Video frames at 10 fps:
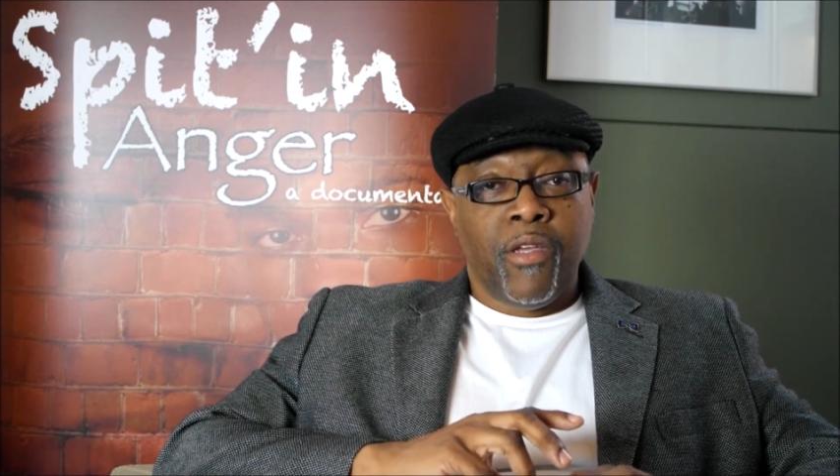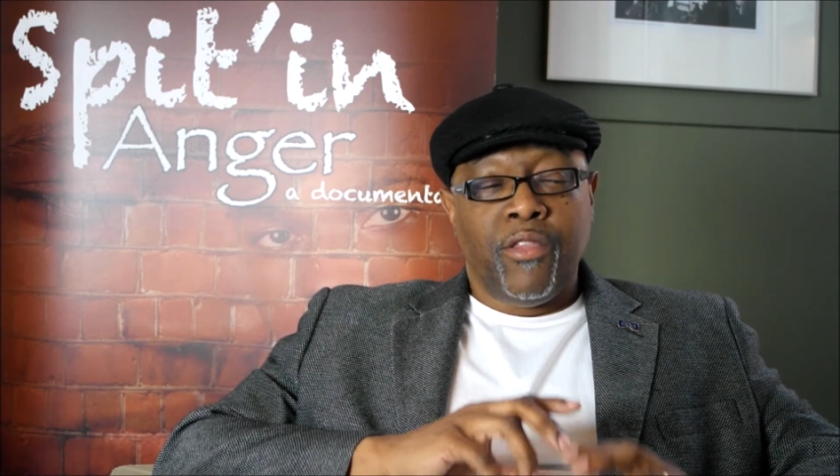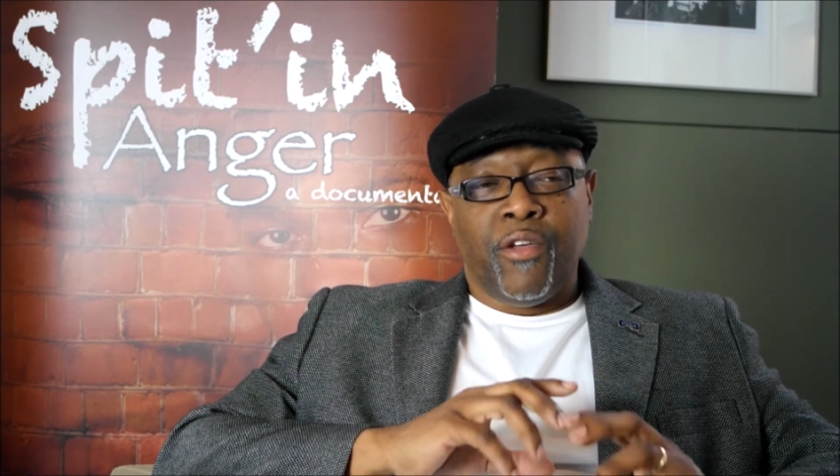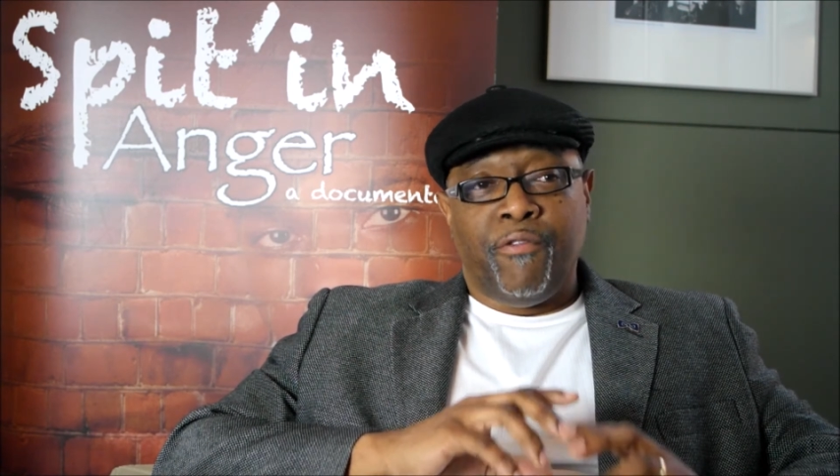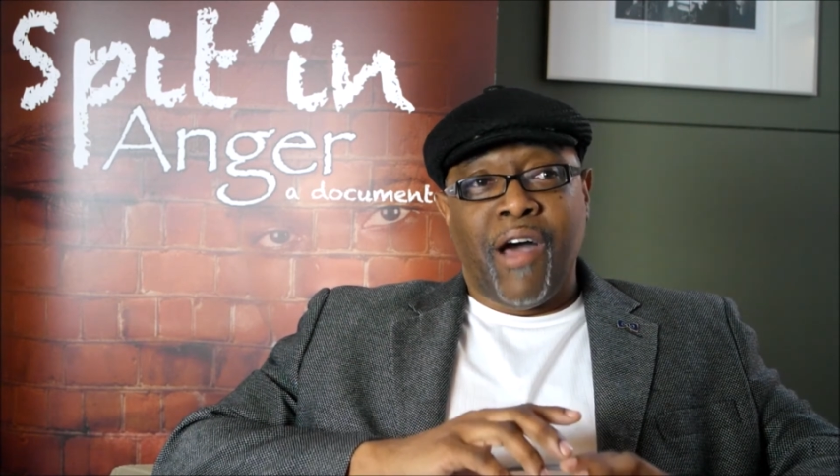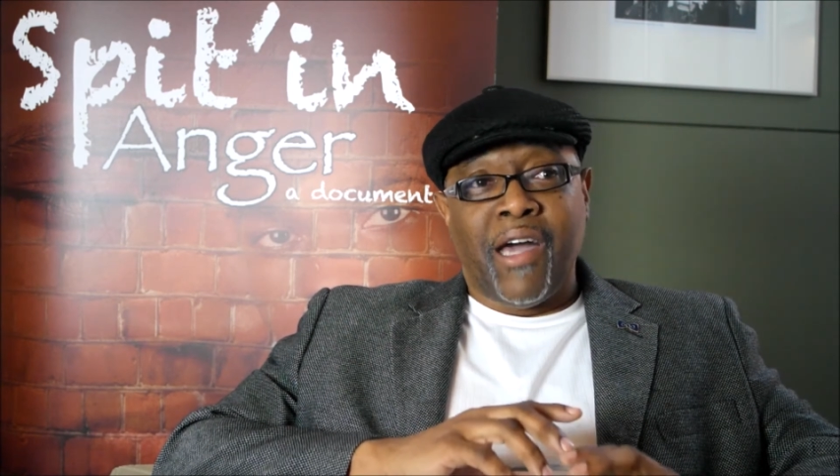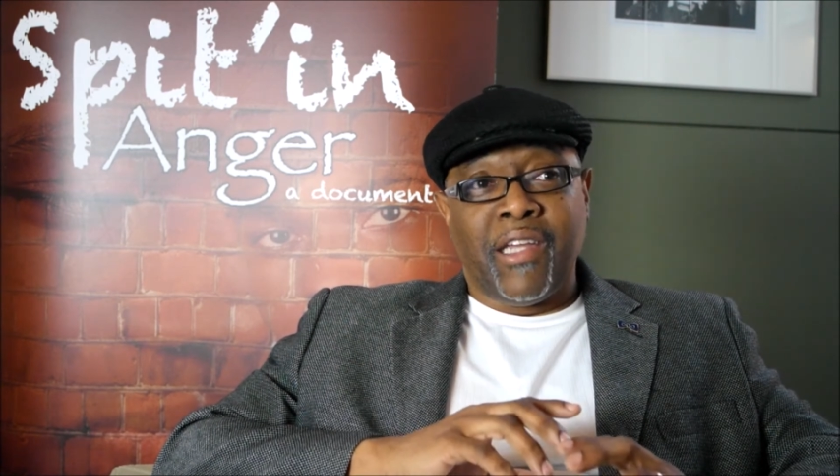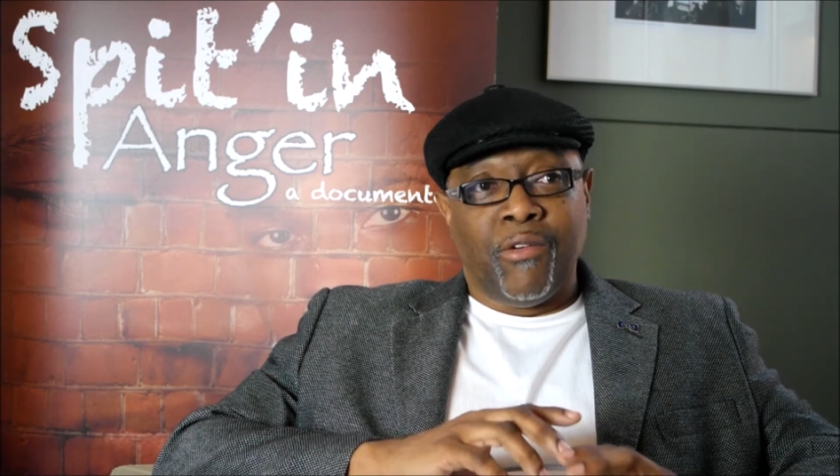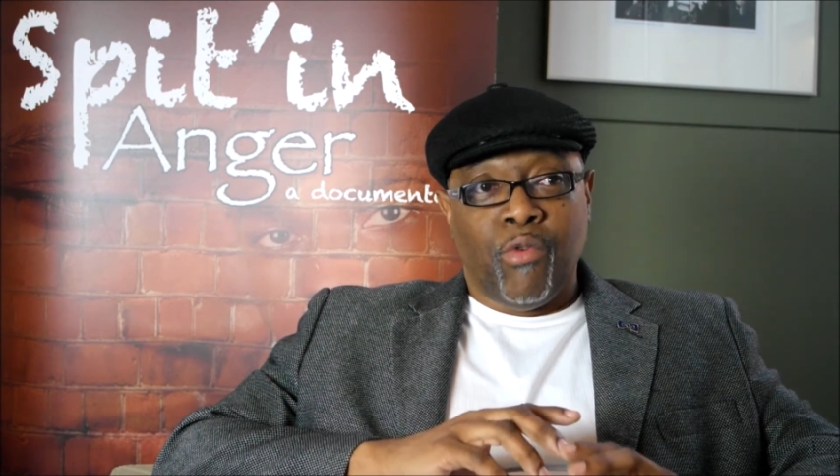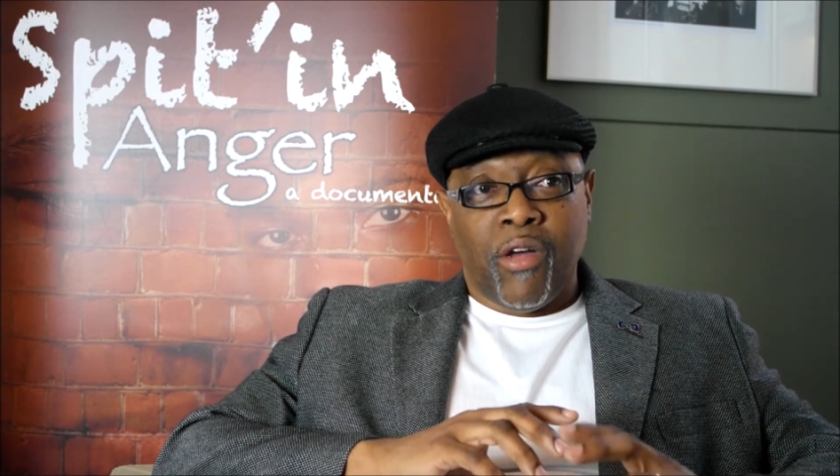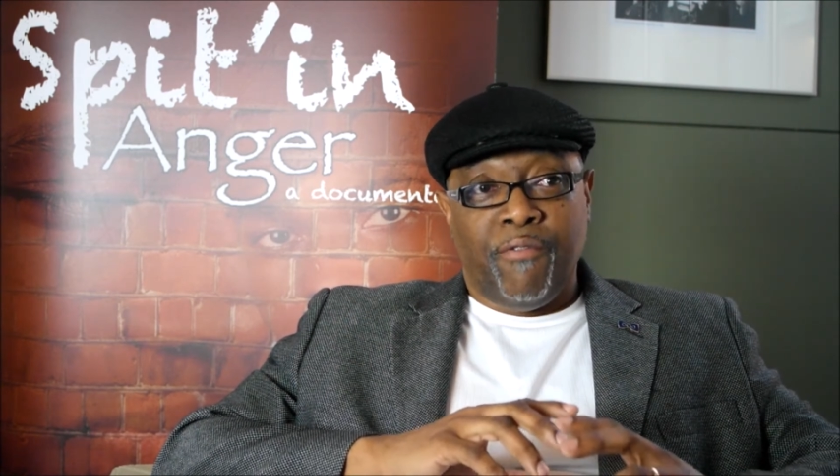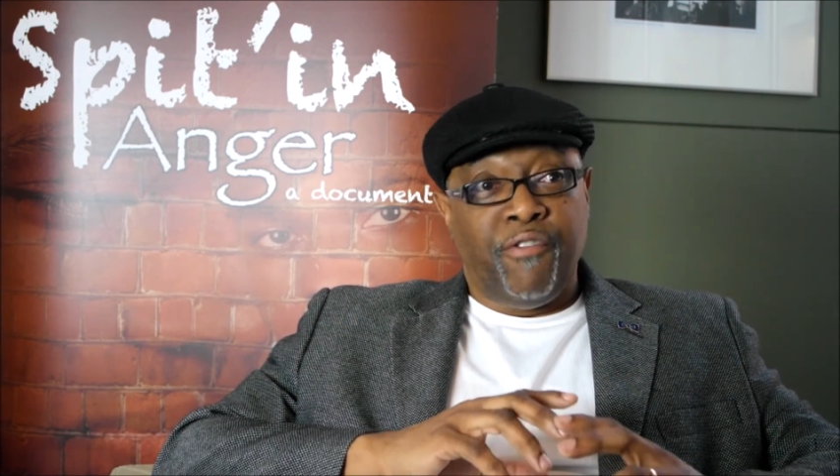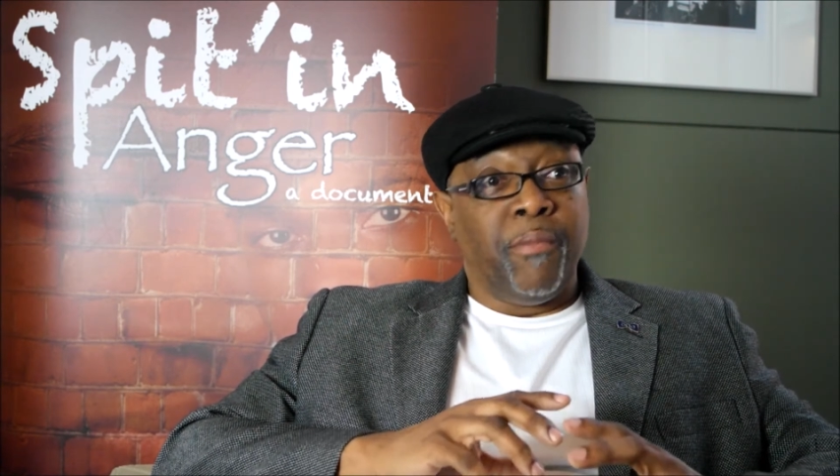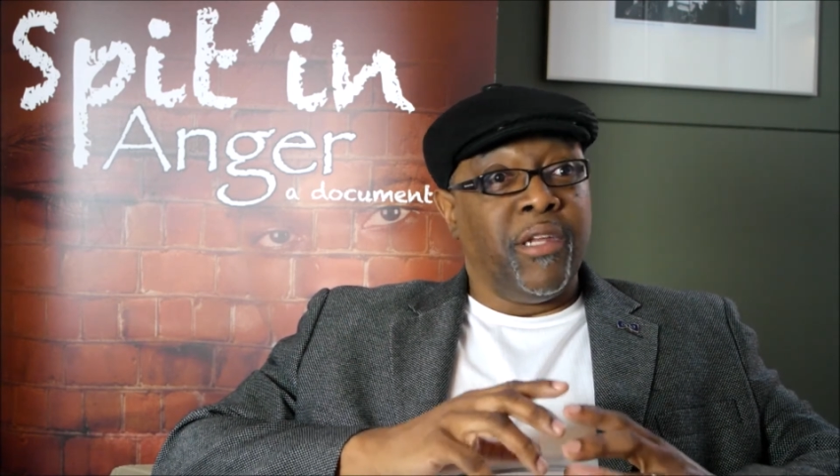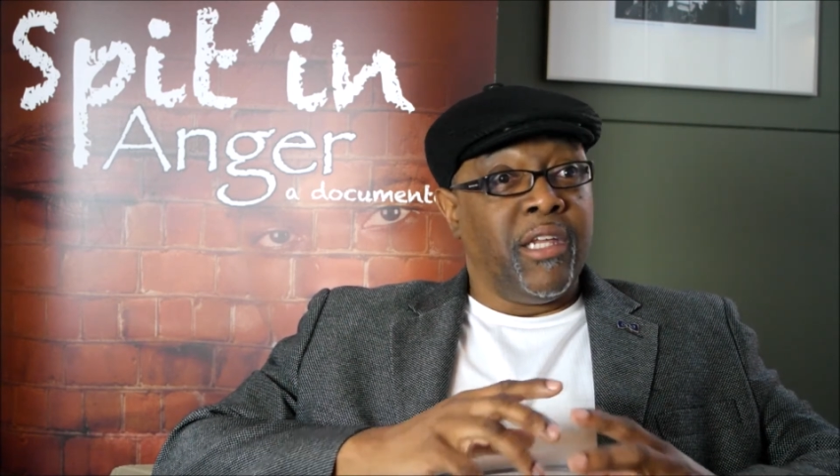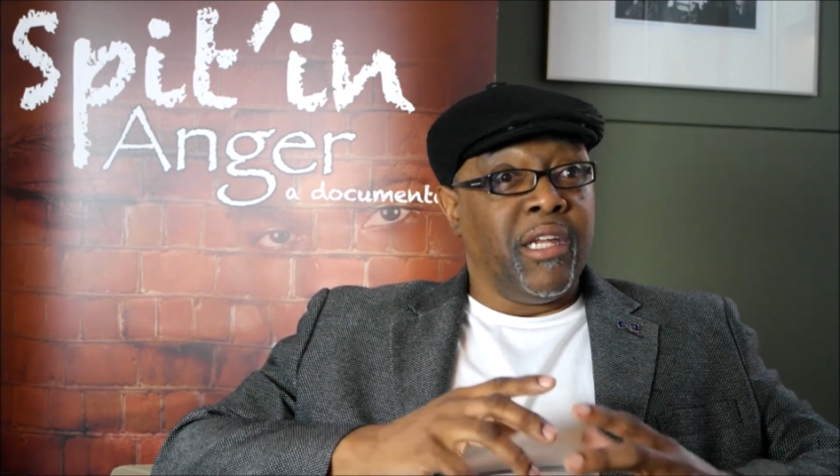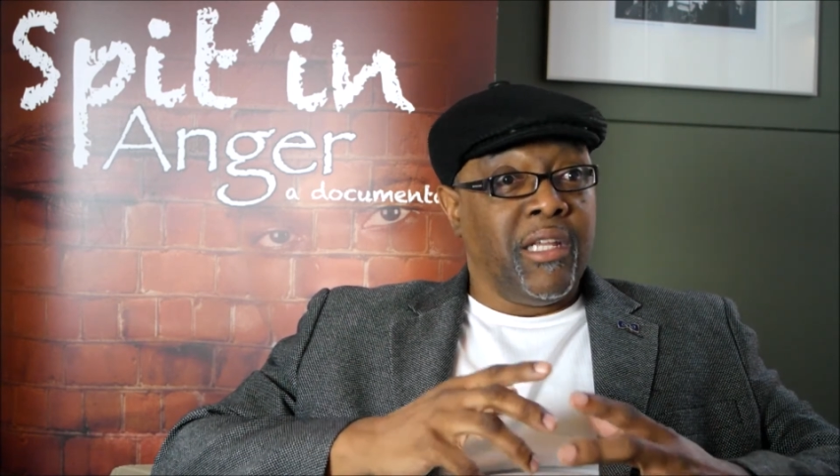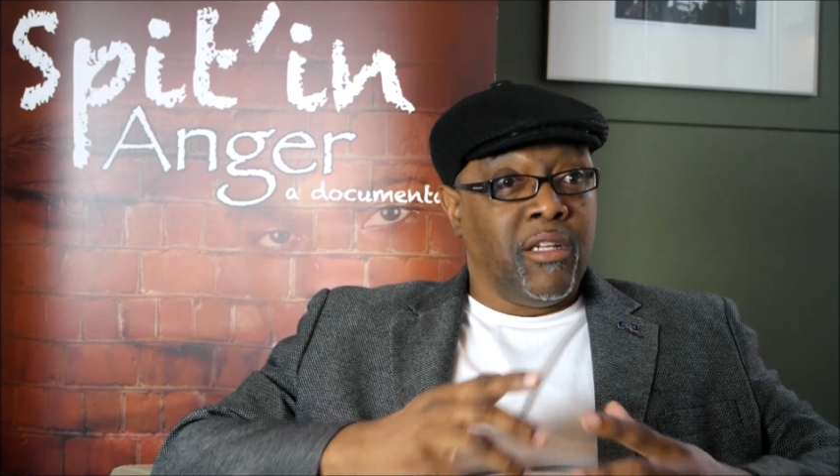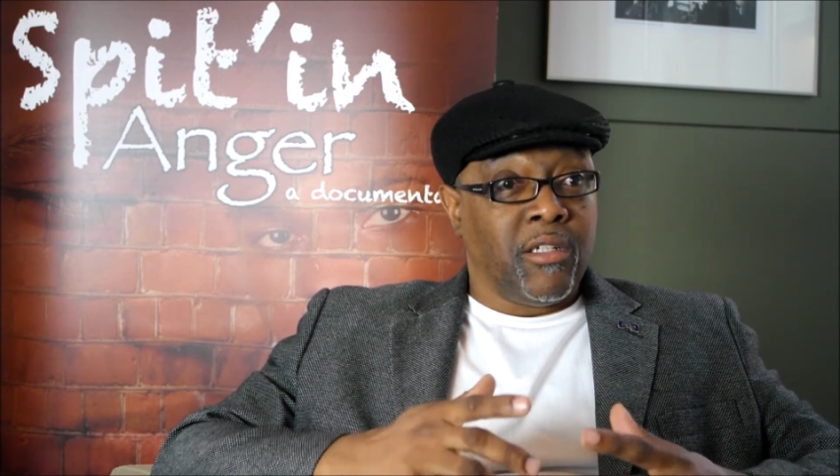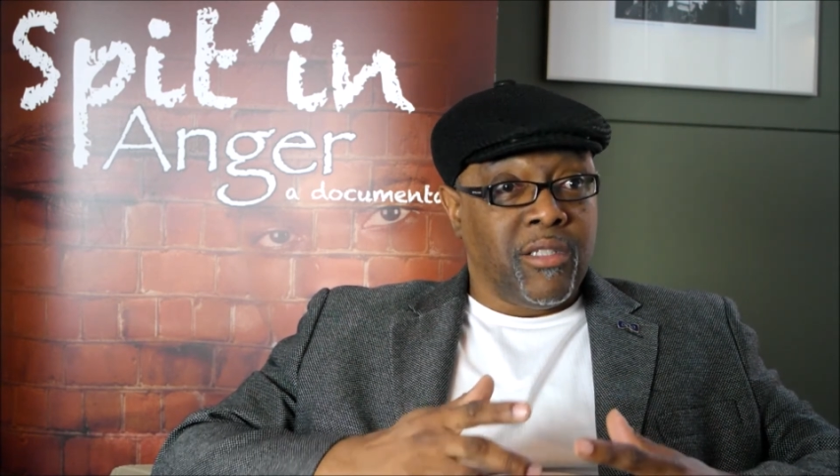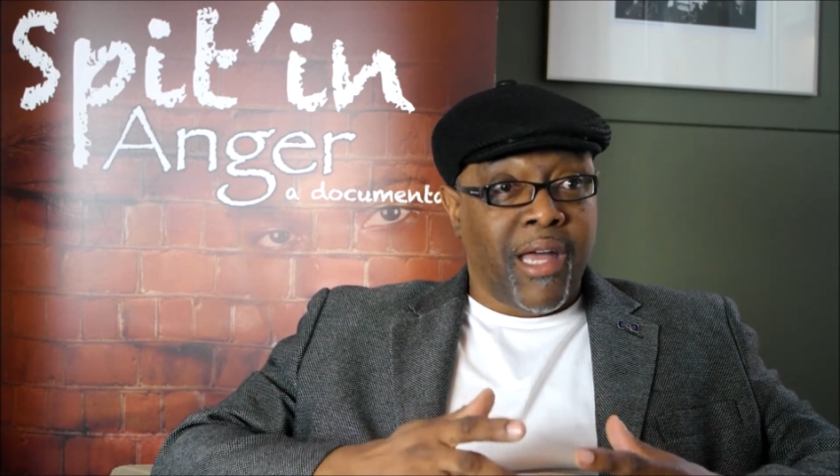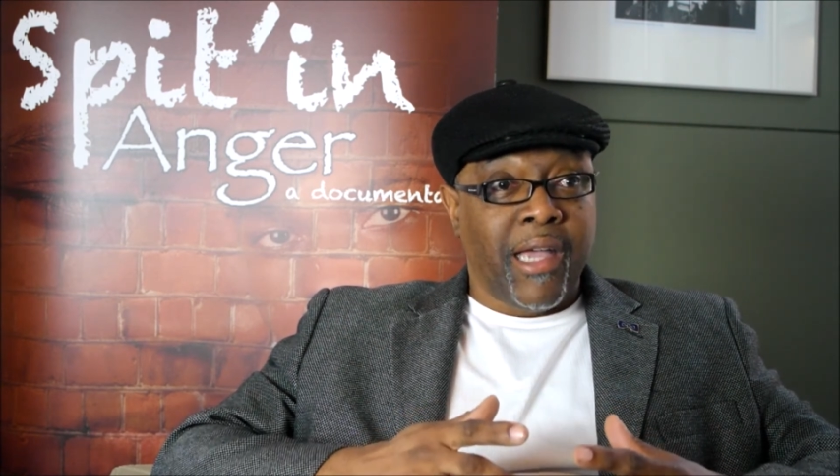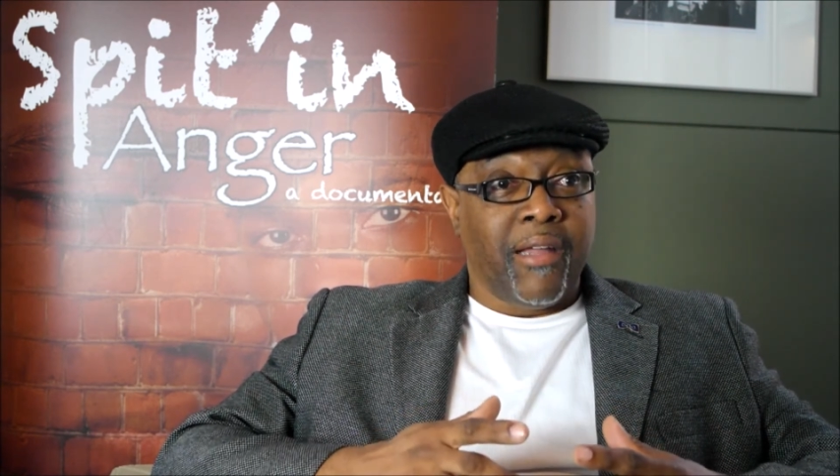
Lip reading: defining what femininity looks like.